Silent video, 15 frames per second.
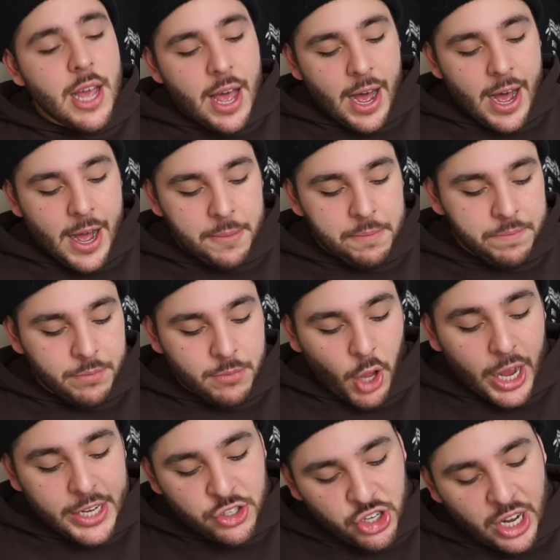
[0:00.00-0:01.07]

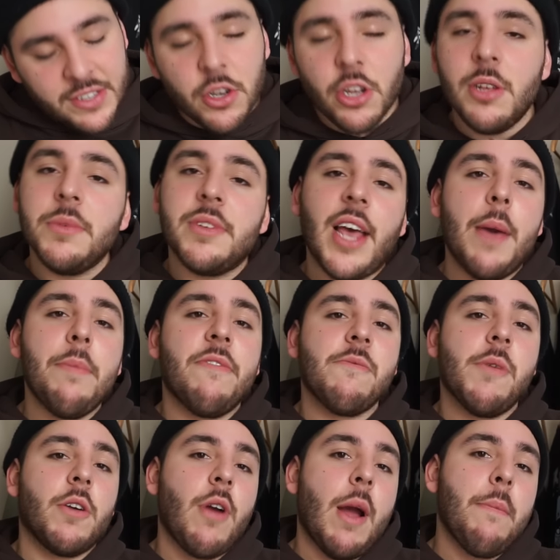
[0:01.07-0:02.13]
I just got them taped for
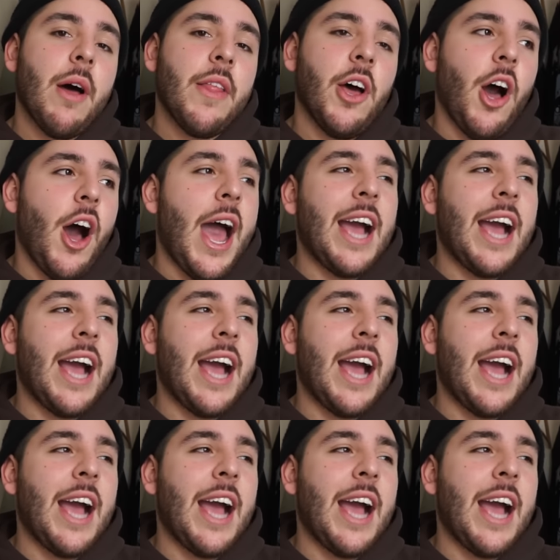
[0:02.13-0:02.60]
my grandmother. I